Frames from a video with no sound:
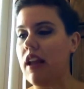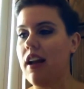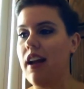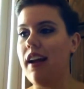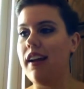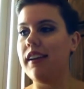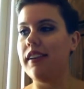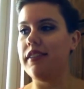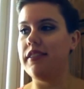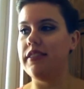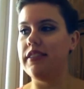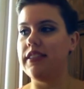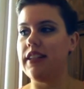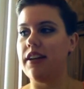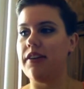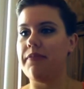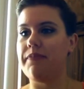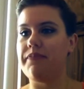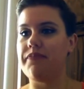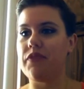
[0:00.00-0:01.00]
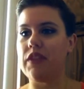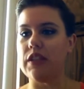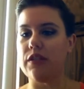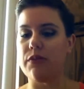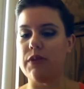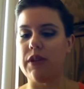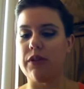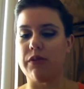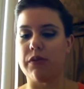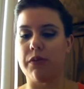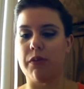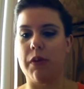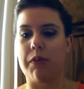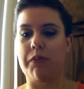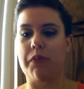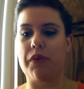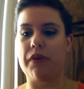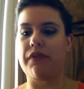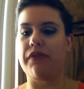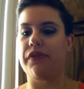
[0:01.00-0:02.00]
And um, this week was
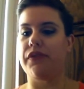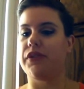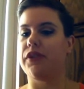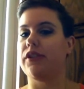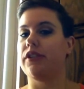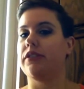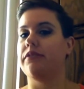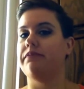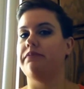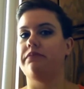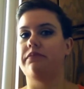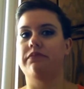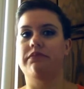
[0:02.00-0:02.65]
1.4.